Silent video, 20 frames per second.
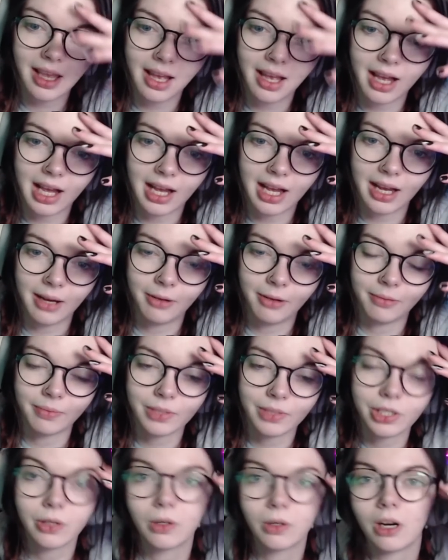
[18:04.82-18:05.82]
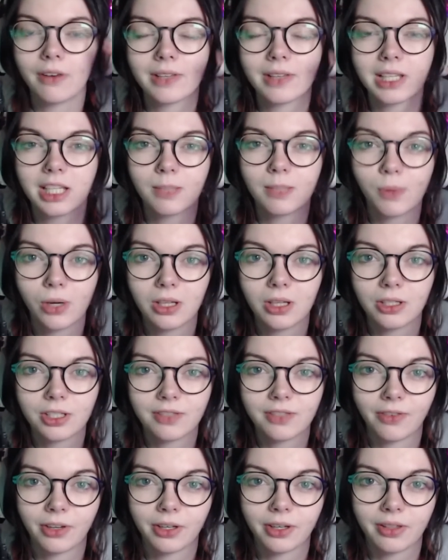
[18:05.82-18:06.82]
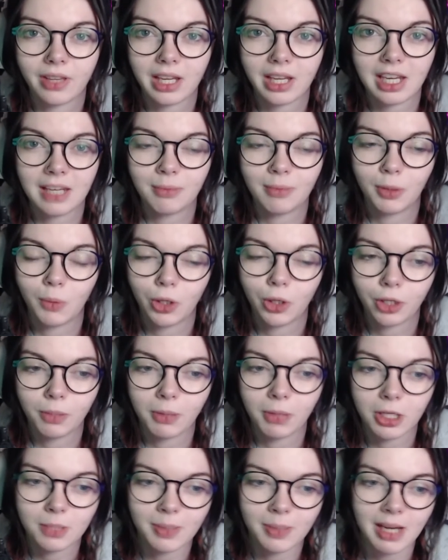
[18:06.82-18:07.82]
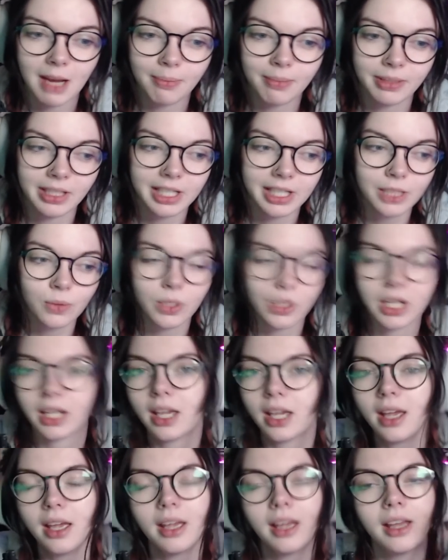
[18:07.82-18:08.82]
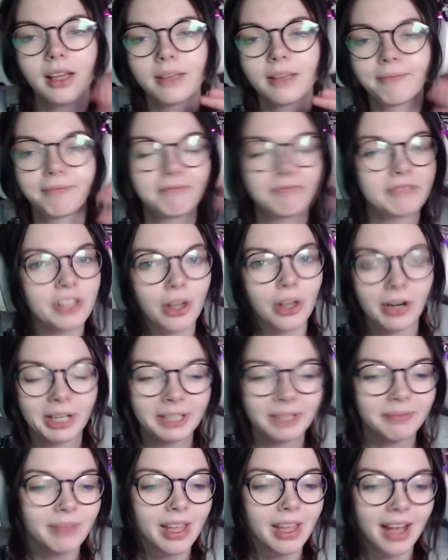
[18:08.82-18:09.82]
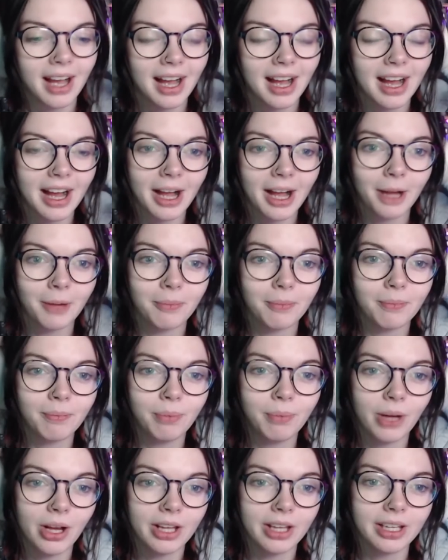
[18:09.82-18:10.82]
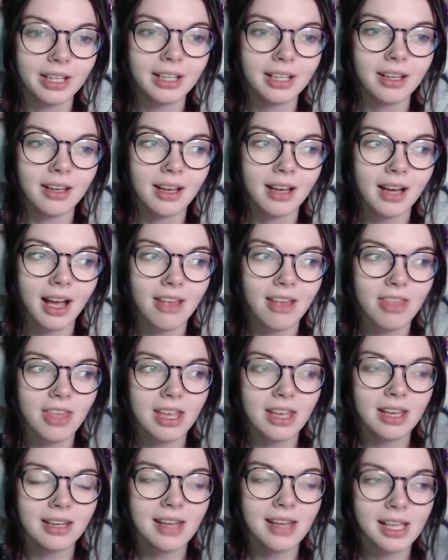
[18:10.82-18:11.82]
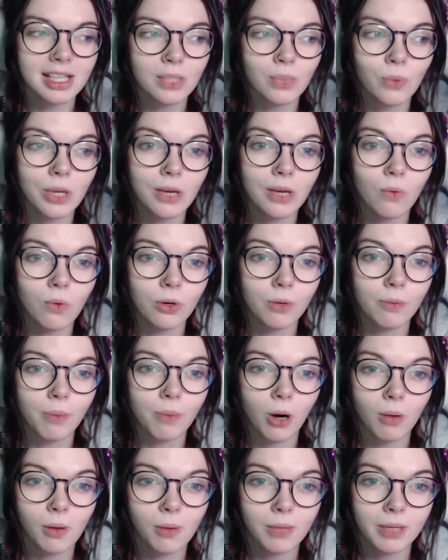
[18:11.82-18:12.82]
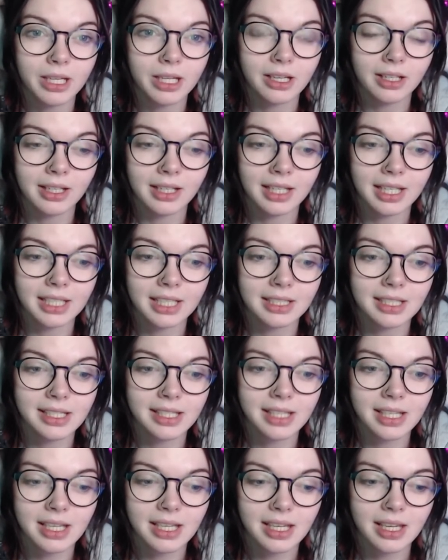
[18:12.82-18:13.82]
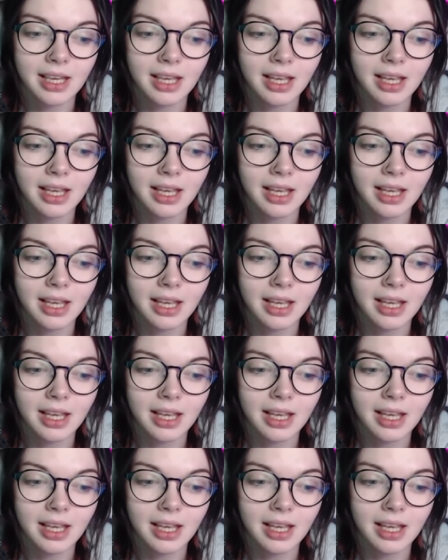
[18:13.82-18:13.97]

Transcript: Um, so obviously spoilers for the game and what could possibly happen next week. Sorry. Um, but I think next week we're probably gonna get to see